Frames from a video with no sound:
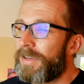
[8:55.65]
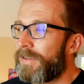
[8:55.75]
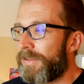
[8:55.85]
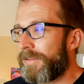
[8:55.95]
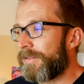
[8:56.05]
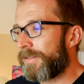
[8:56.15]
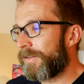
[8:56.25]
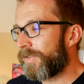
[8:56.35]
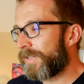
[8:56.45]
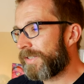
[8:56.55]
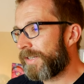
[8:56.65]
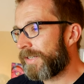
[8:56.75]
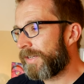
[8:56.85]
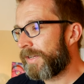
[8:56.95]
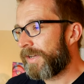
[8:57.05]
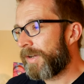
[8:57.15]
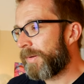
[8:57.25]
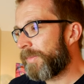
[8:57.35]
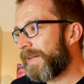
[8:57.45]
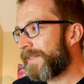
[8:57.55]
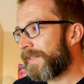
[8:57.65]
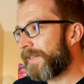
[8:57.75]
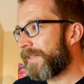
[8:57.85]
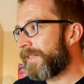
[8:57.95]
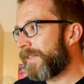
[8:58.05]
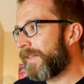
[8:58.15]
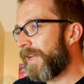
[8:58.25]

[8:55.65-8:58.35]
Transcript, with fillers: Uh, it's interesting. But basically,